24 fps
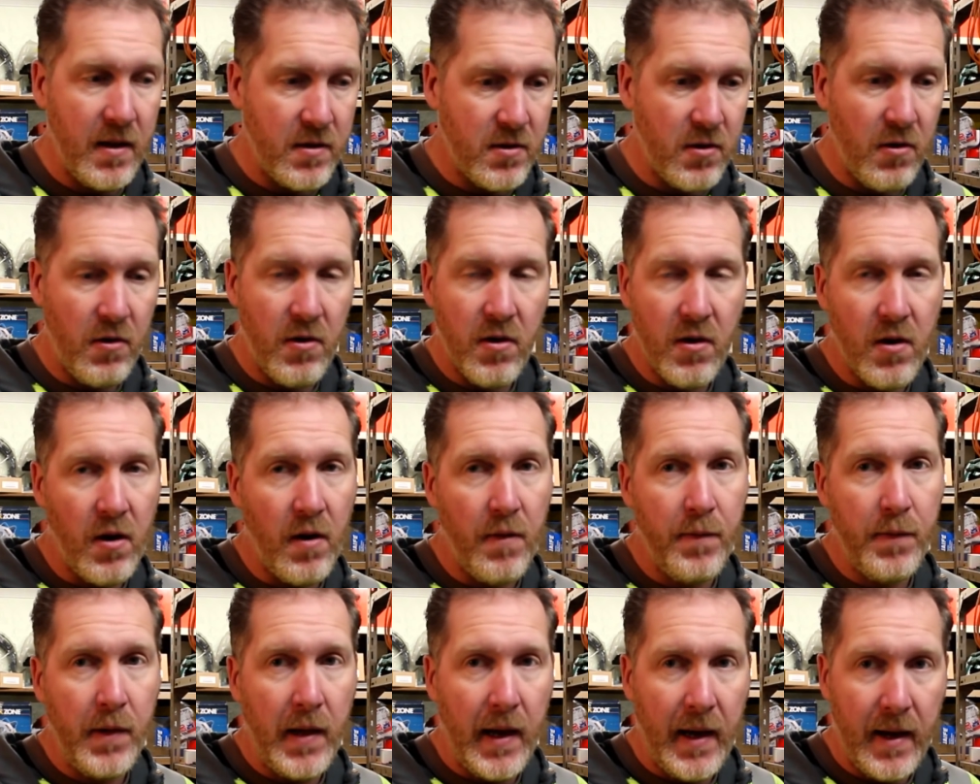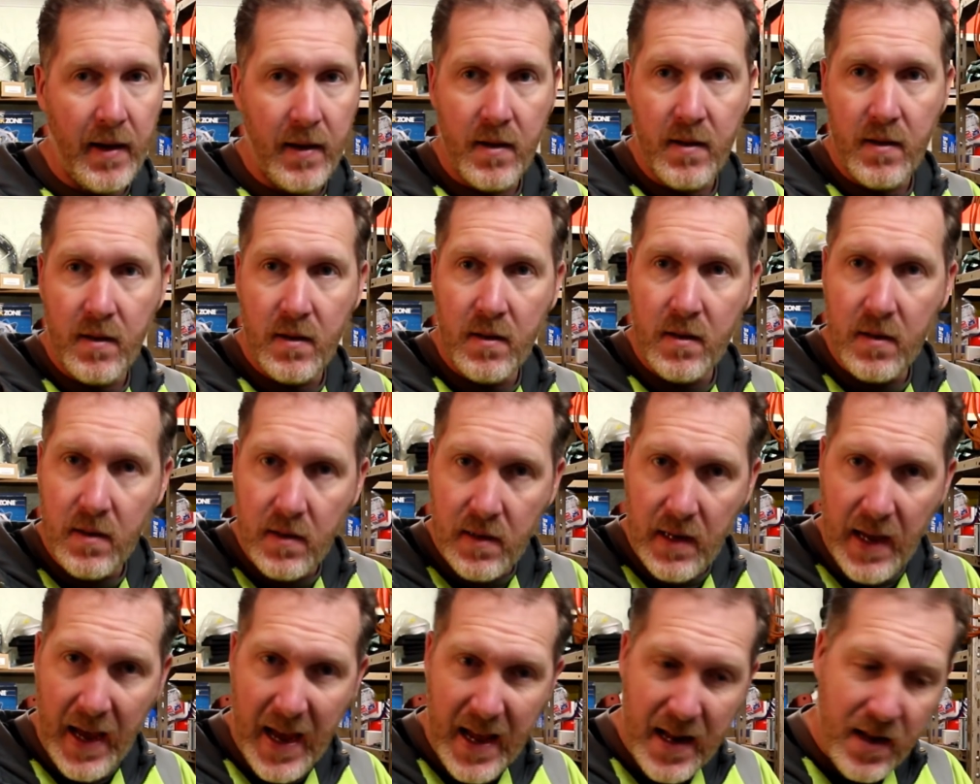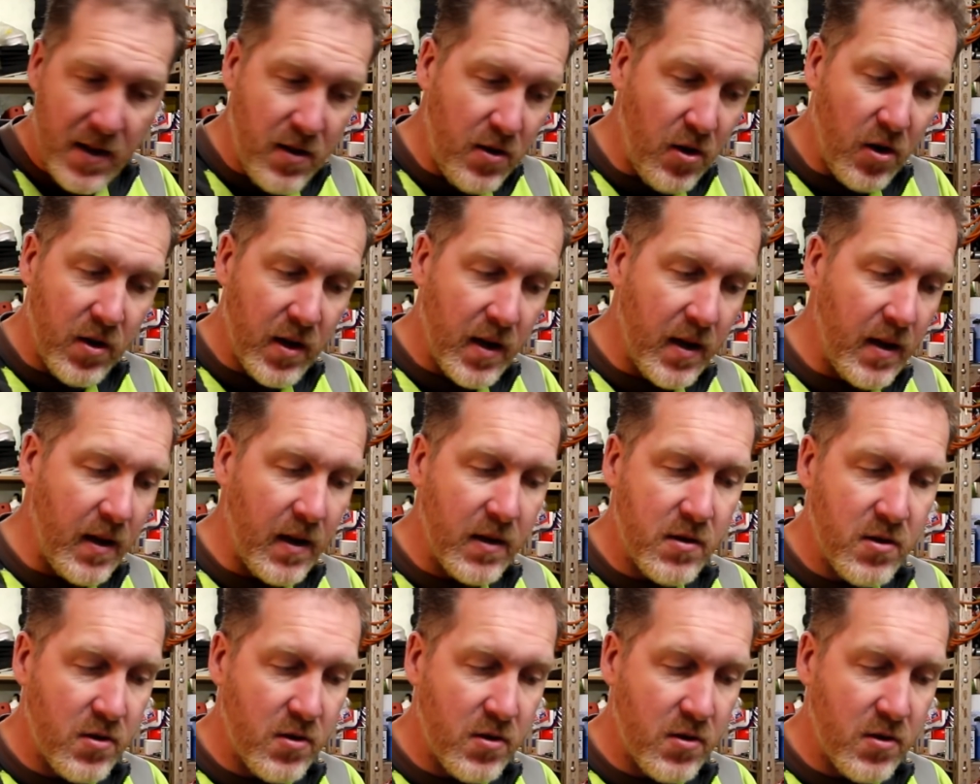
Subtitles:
It's already got a flat end on it,